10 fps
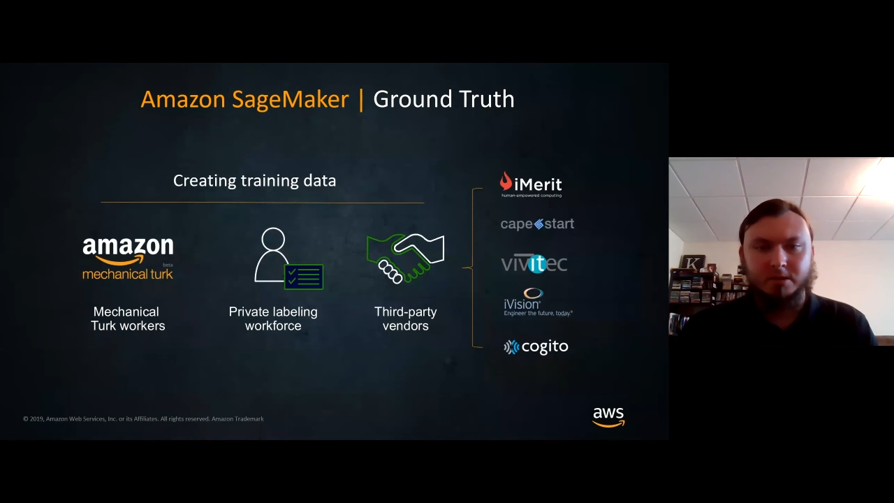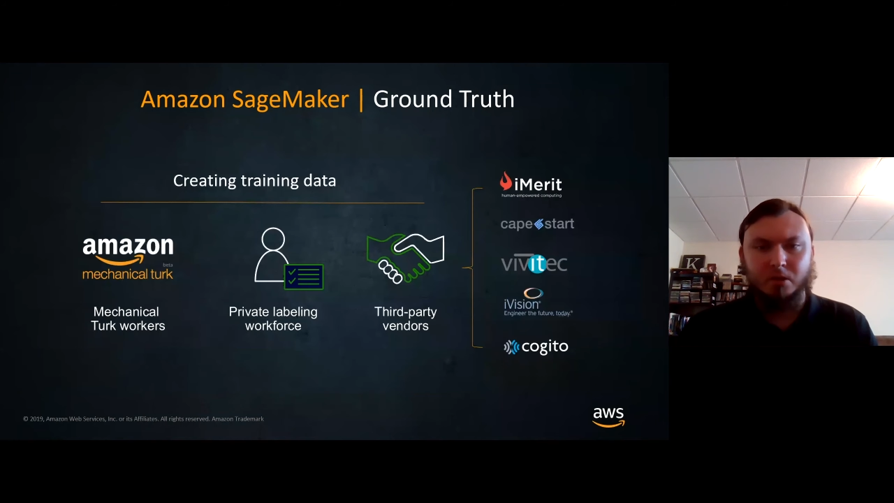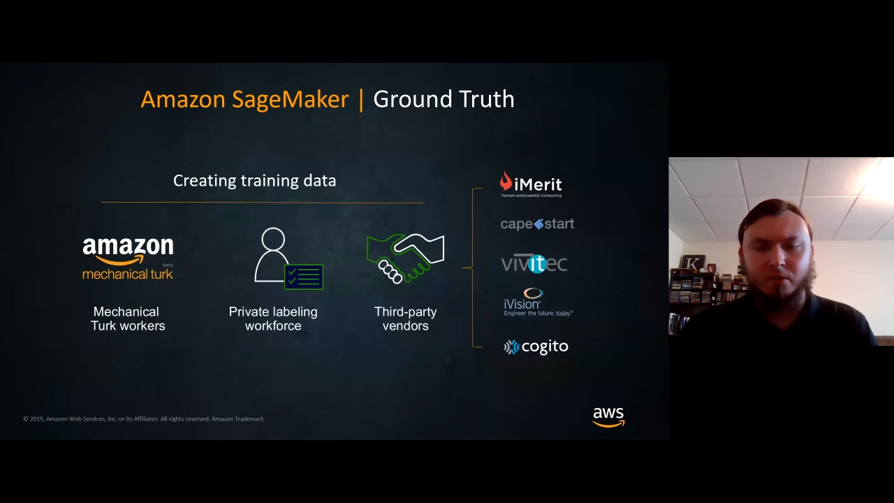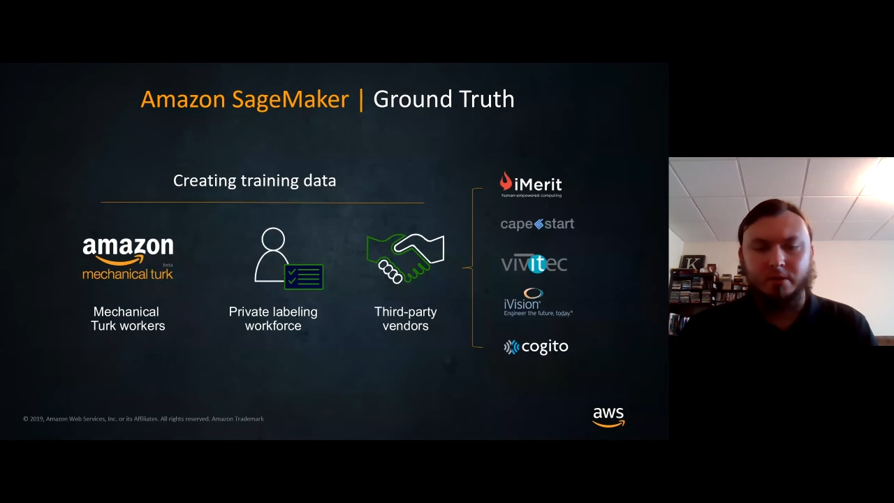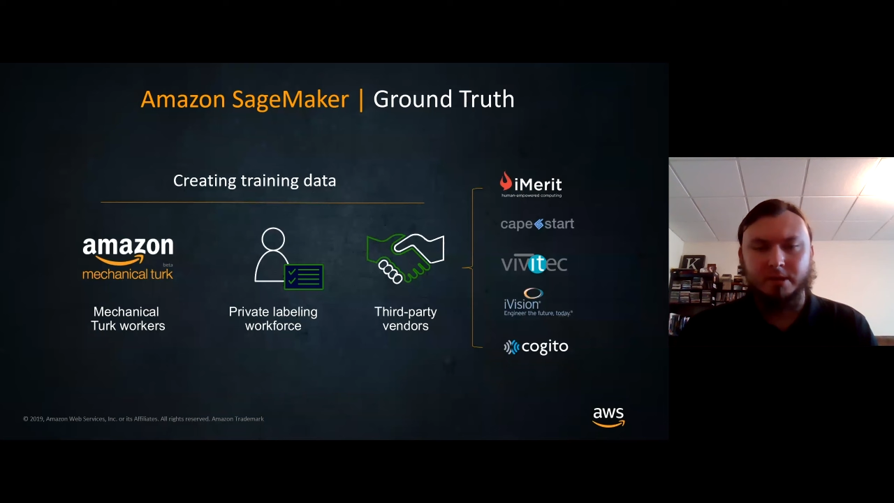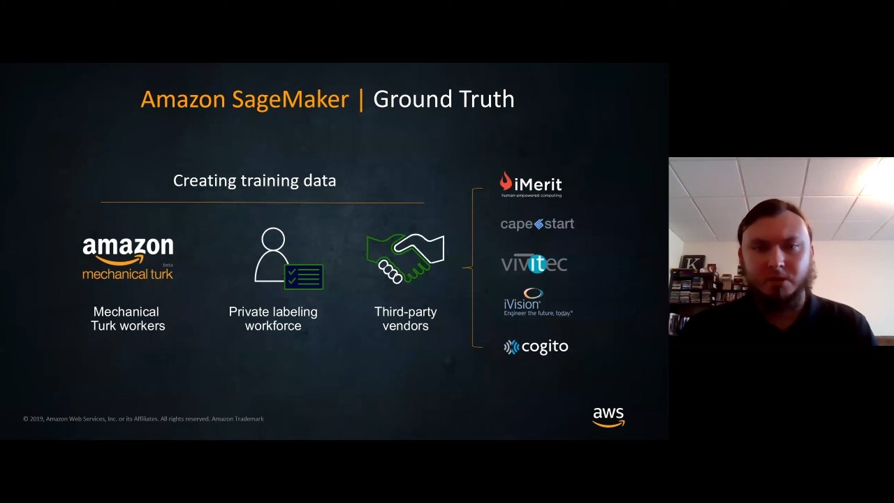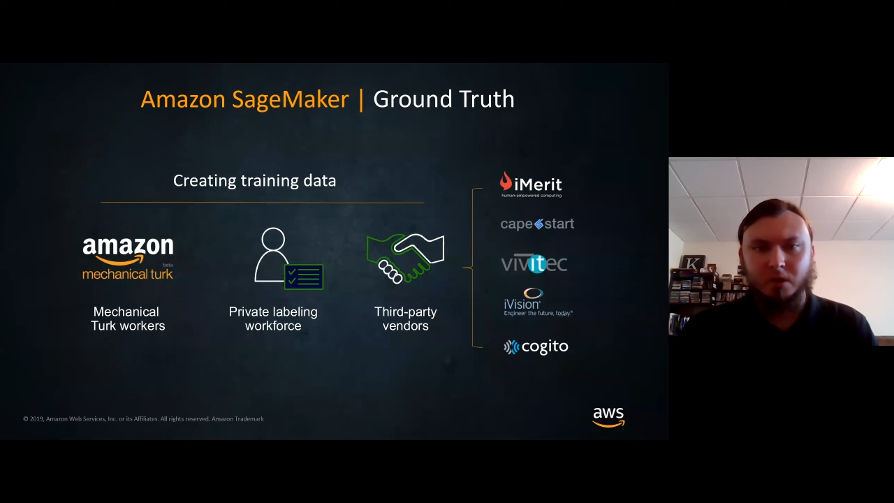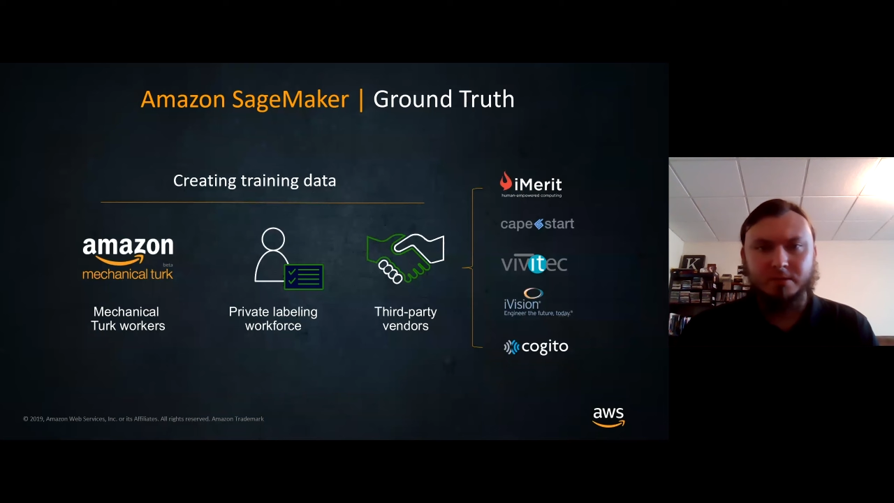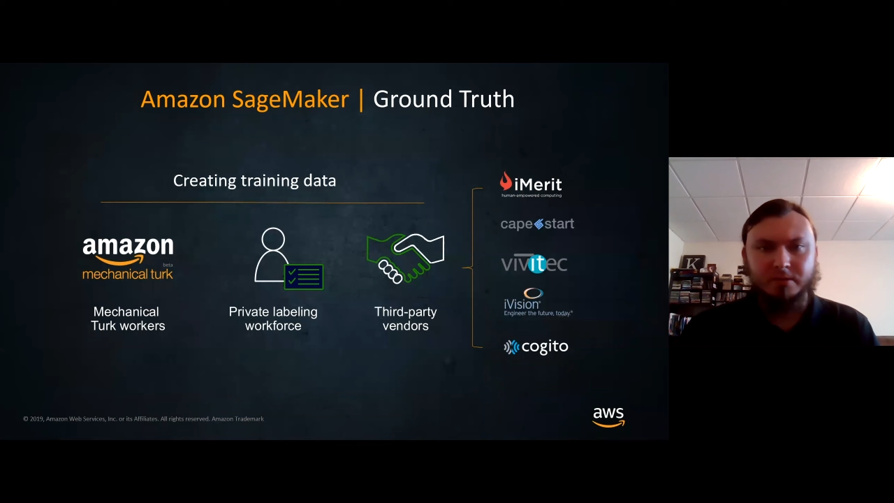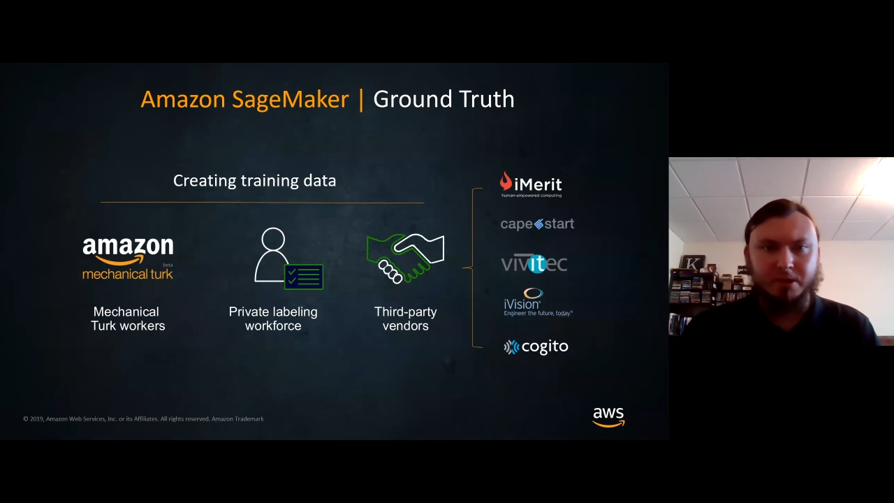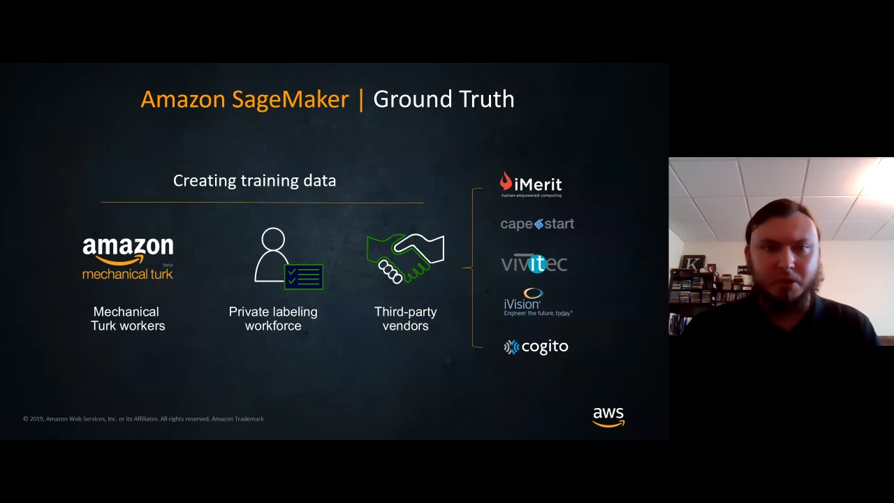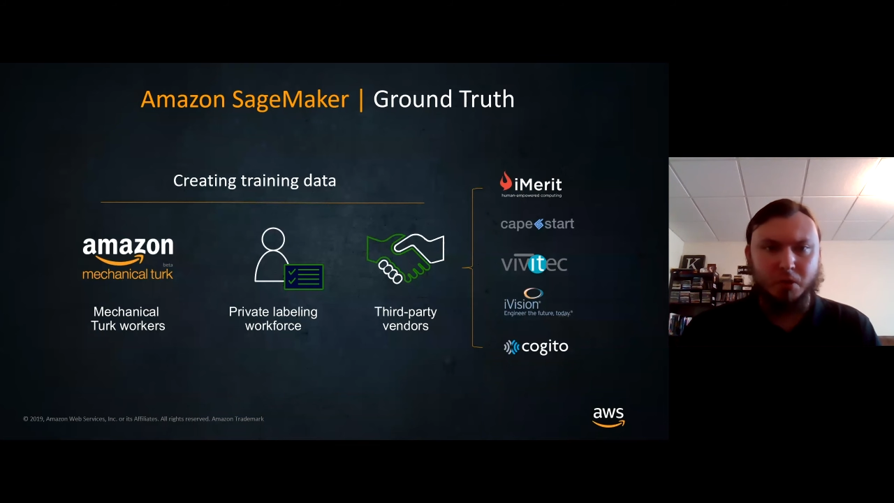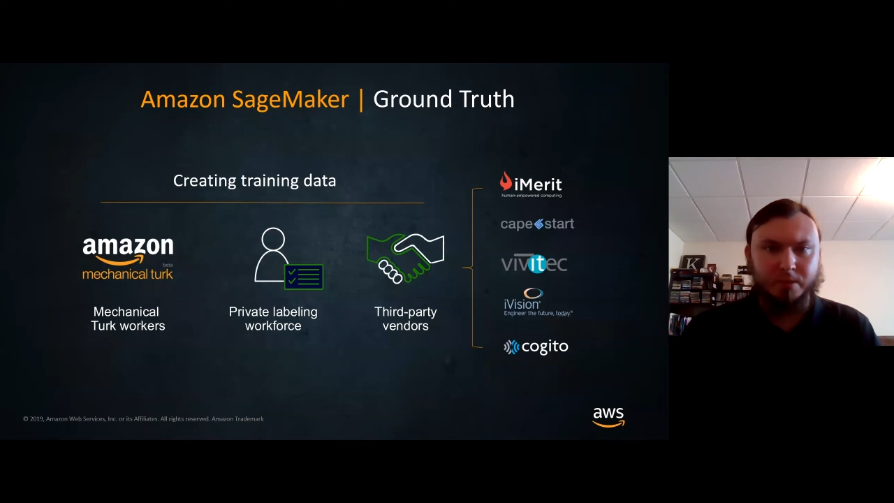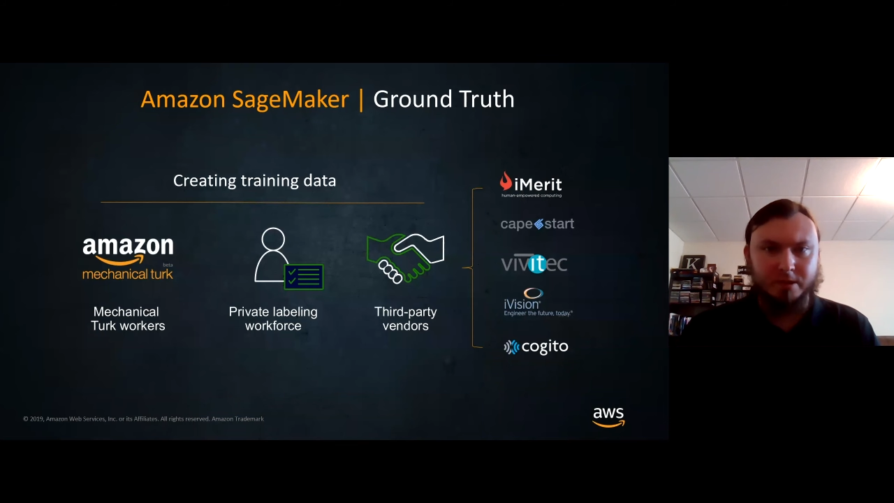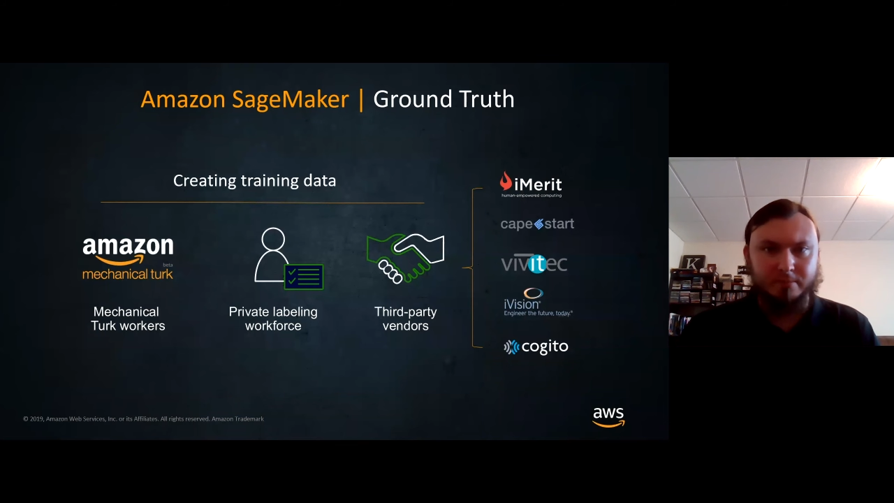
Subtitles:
So in terms of the human